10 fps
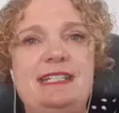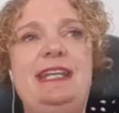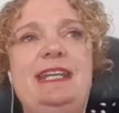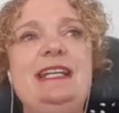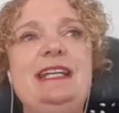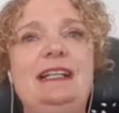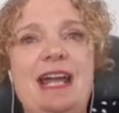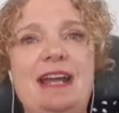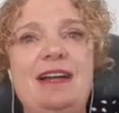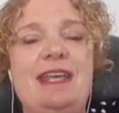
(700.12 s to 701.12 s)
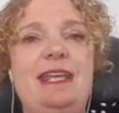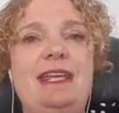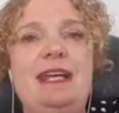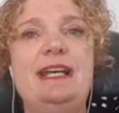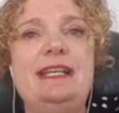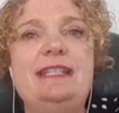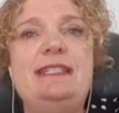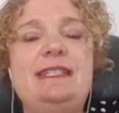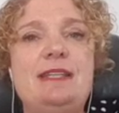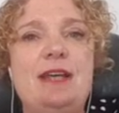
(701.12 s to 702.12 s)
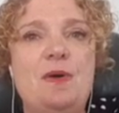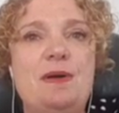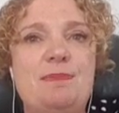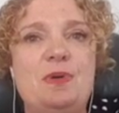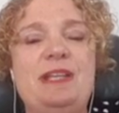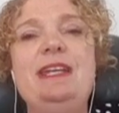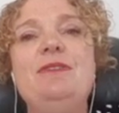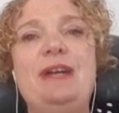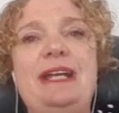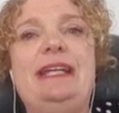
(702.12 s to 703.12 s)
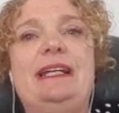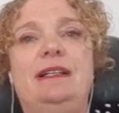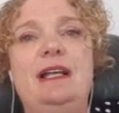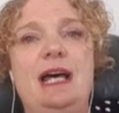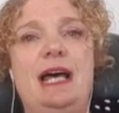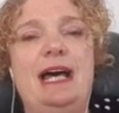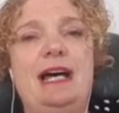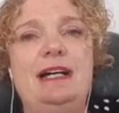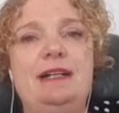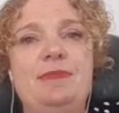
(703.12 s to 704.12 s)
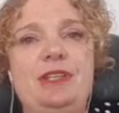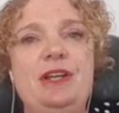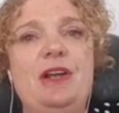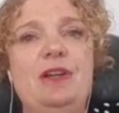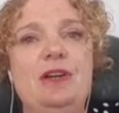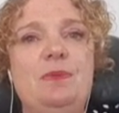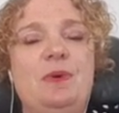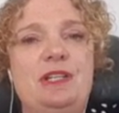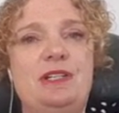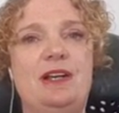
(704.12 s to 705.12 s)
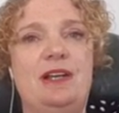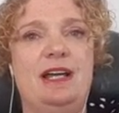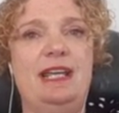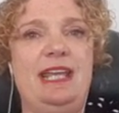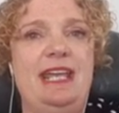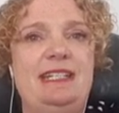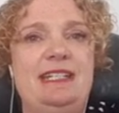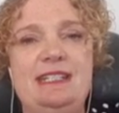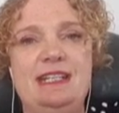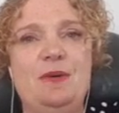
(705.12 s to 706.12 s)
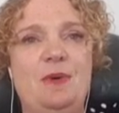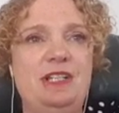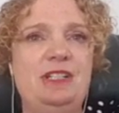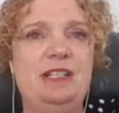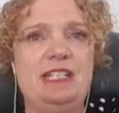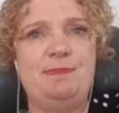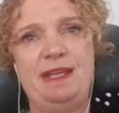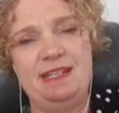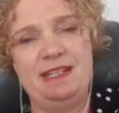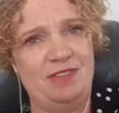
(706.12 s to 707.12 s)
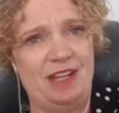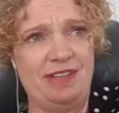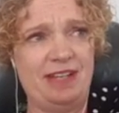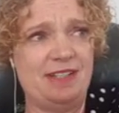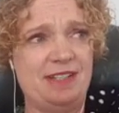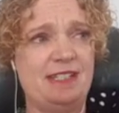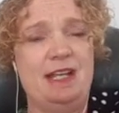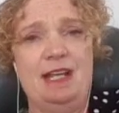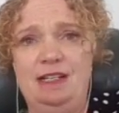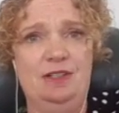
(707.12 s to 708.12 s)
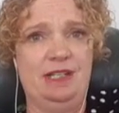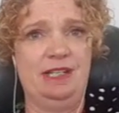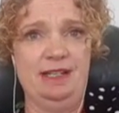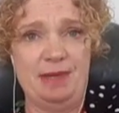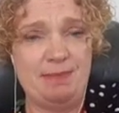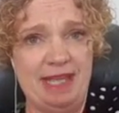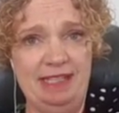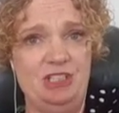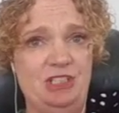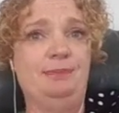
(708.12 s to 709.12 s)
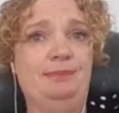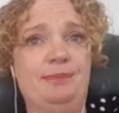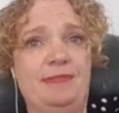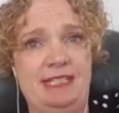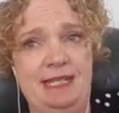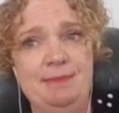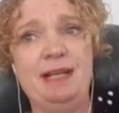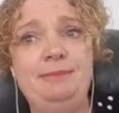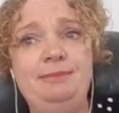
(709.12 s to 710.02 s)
Getting clarity is so important. Getting real. You know, look at what you don't like and just think, why should I spend 5 hours looking at my MailChimp template?